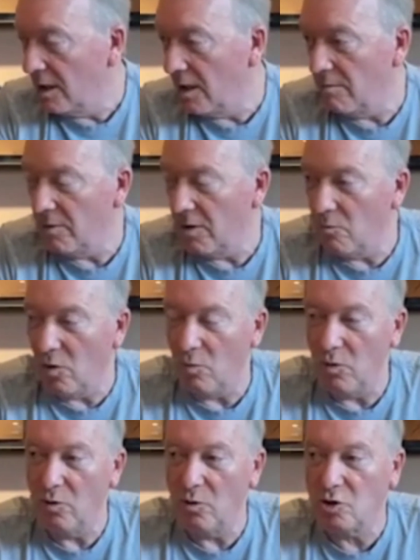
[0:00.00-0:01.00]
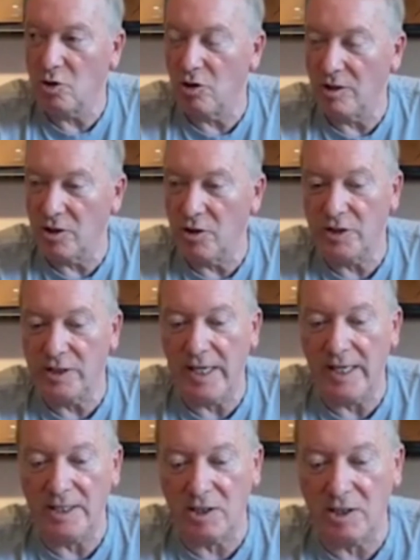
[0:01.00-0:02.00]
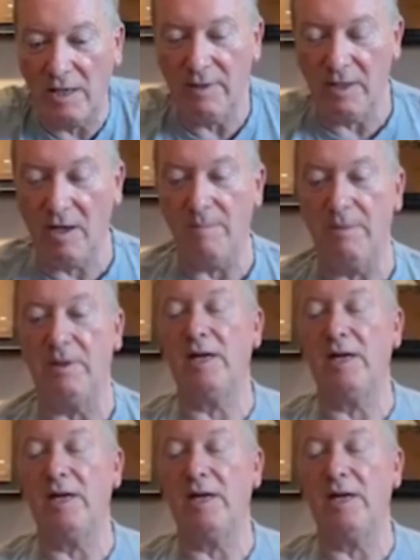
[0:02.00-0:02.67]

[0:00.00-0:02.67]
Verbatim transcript: Um, and what we're all trying to do is get this over the line.